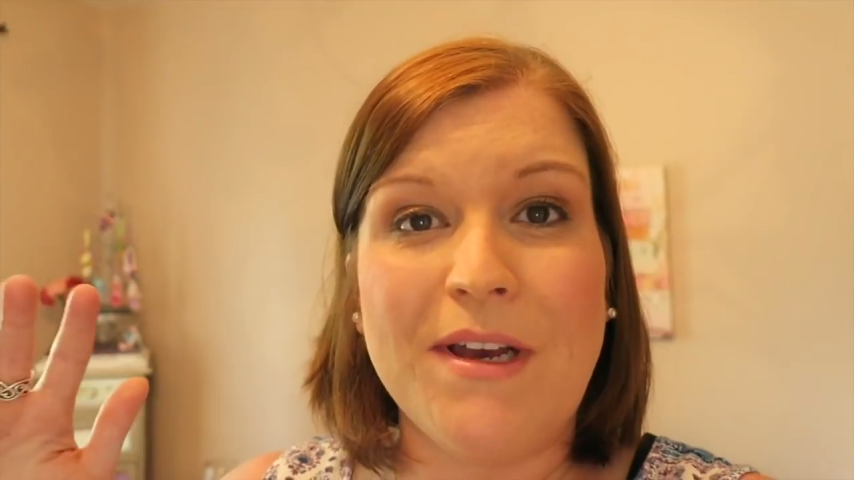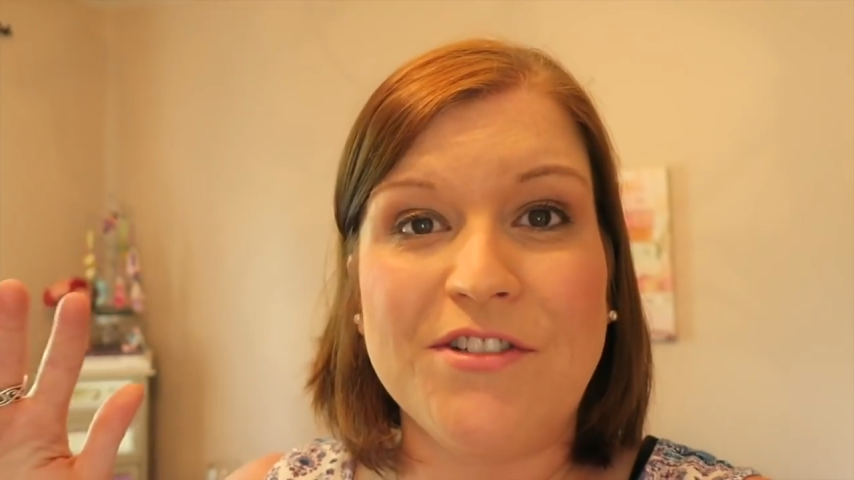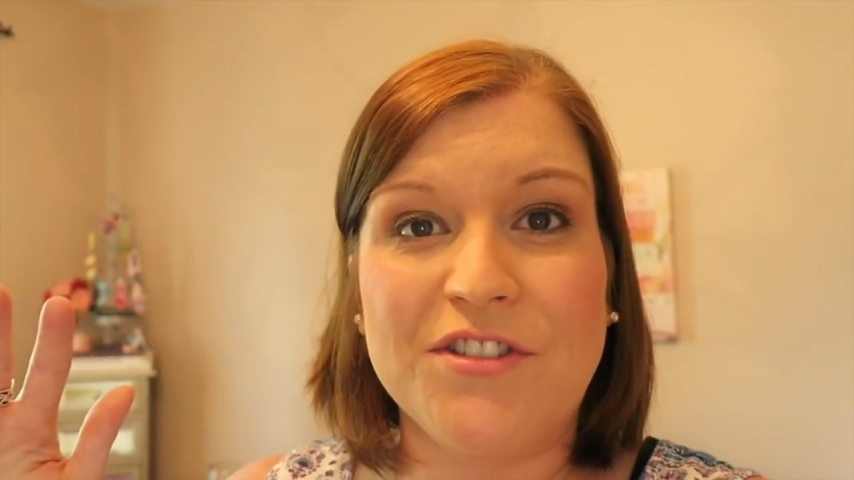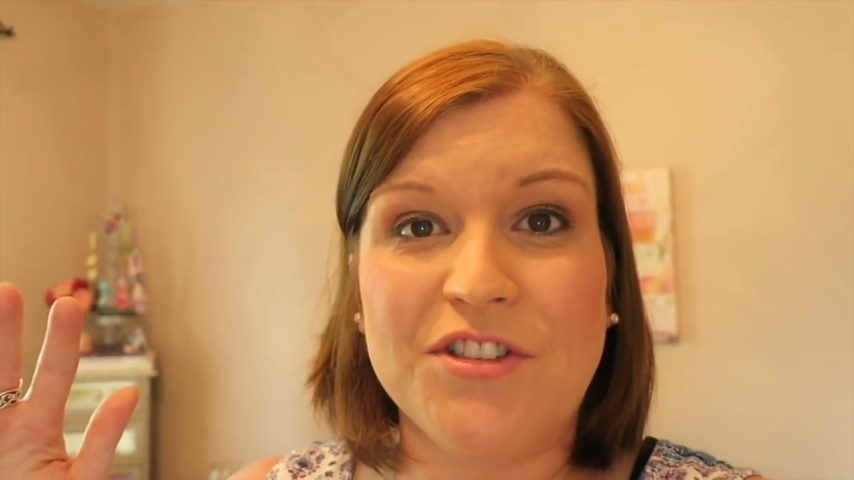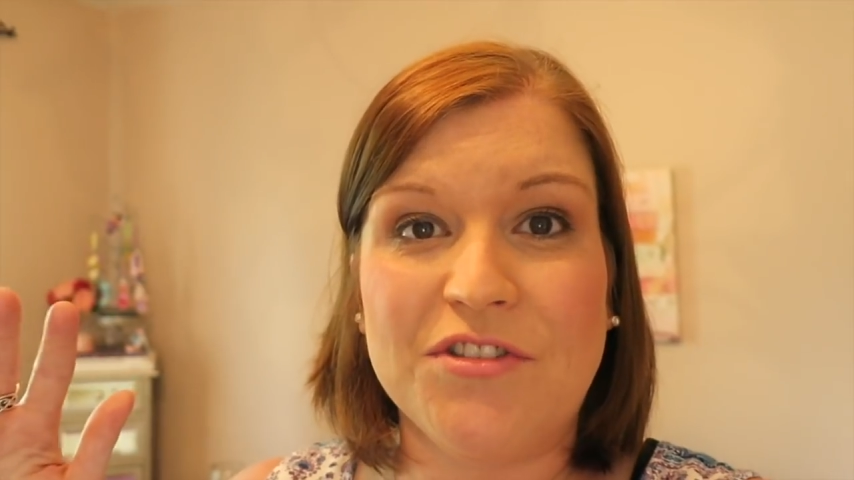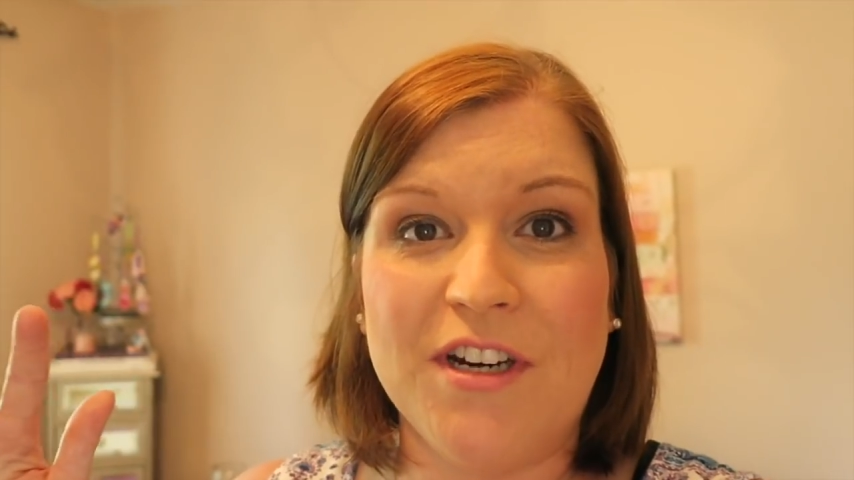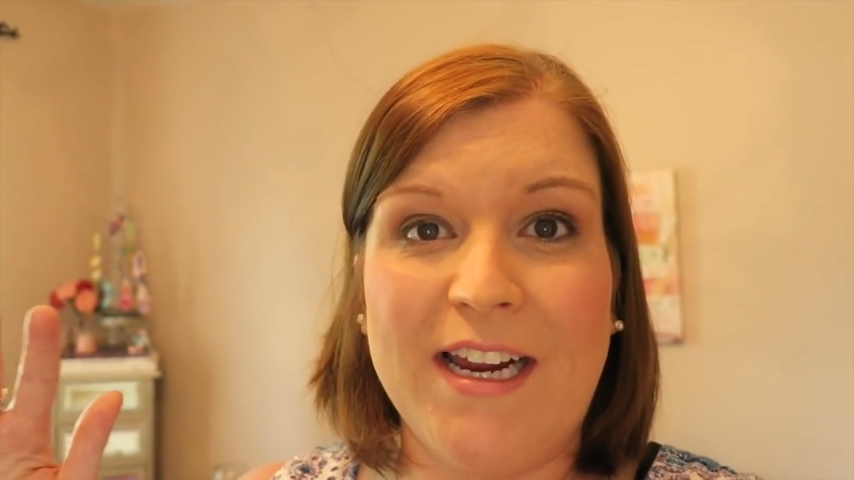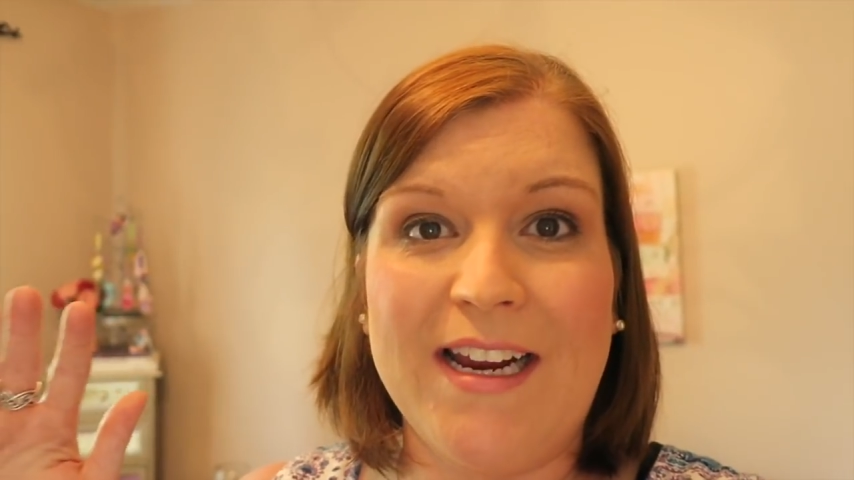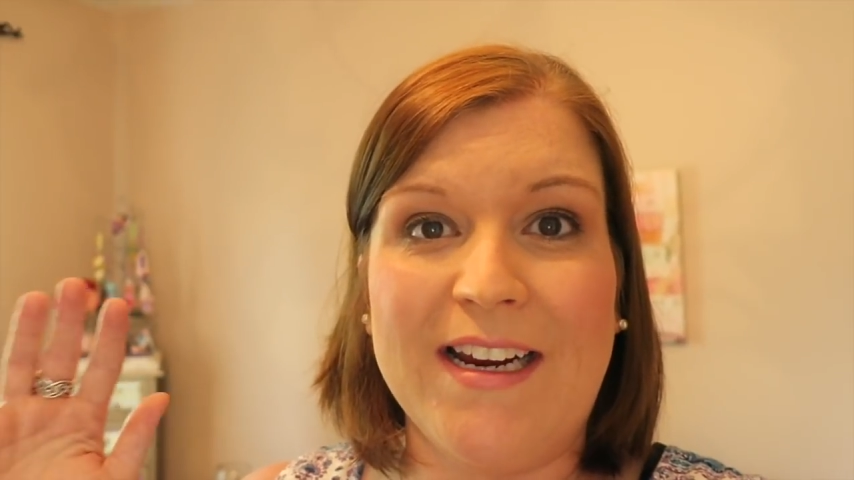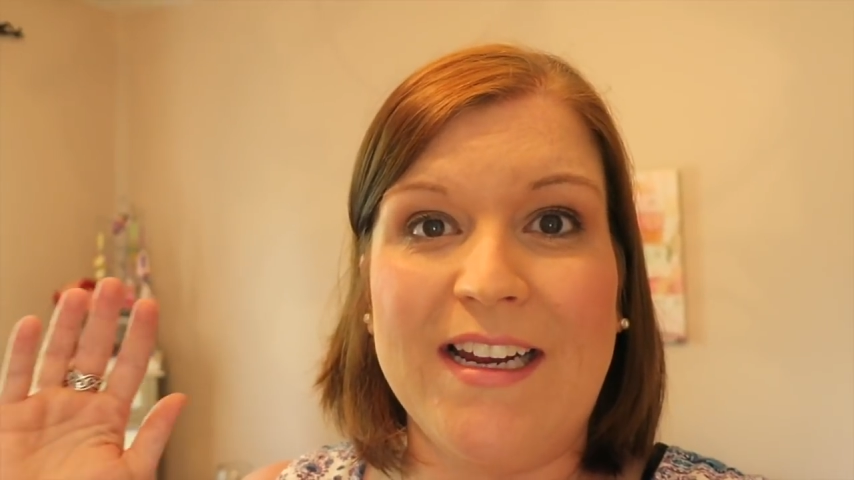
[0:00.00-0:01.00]
Metro
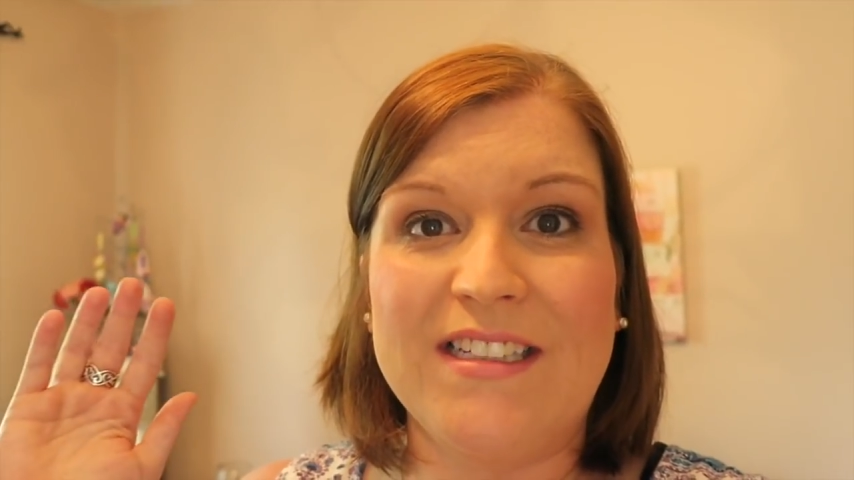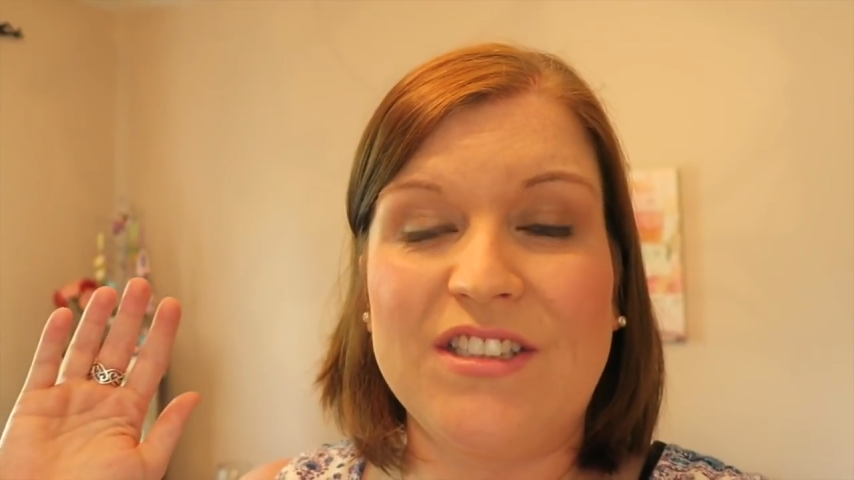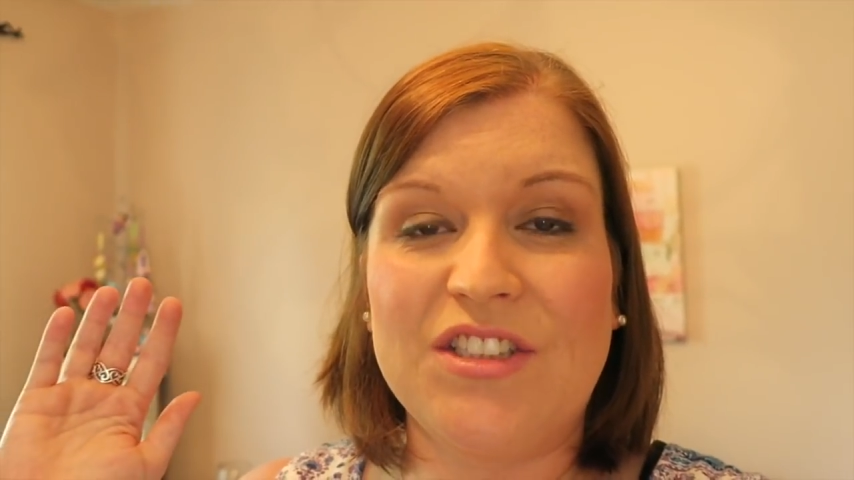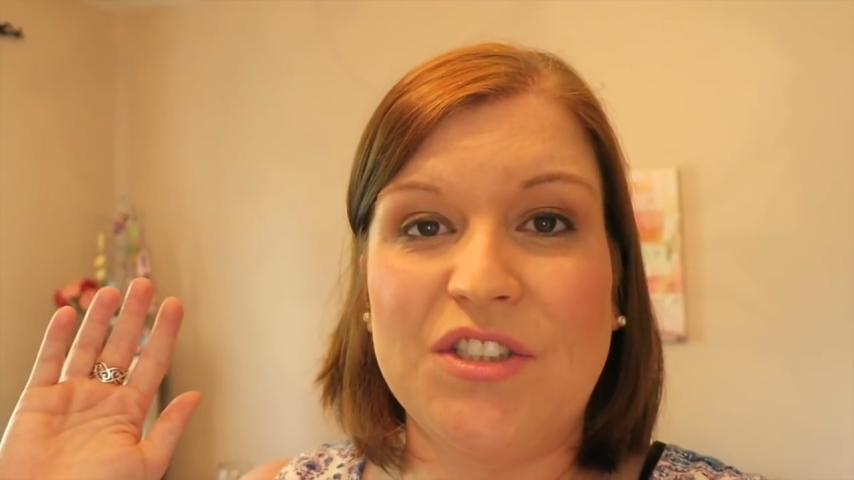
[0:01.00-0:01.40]
Detroit area